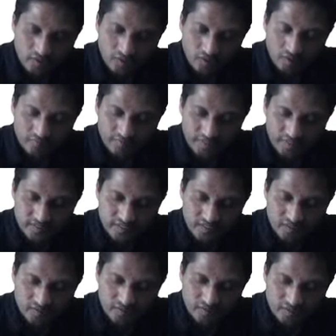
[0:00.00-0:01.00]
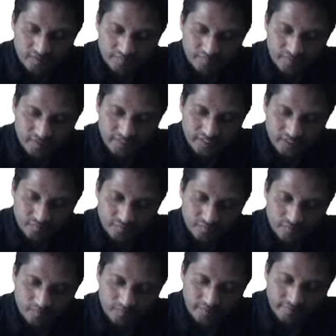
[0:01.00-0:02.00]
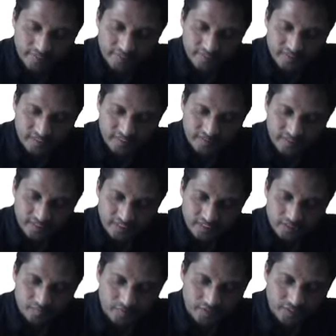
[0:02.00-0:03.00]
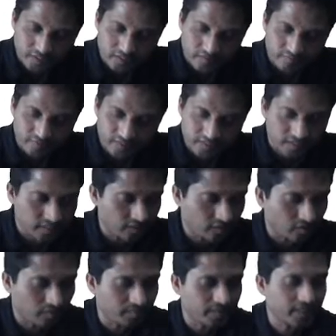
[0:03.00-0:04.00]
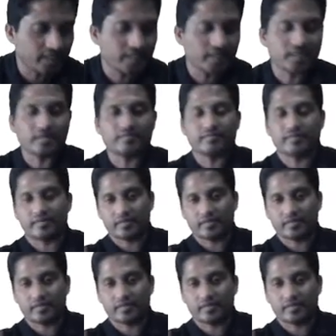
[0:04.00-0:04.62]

or y is equal to 3 power x, 4 power x, anything. Exponential function cannot be negative.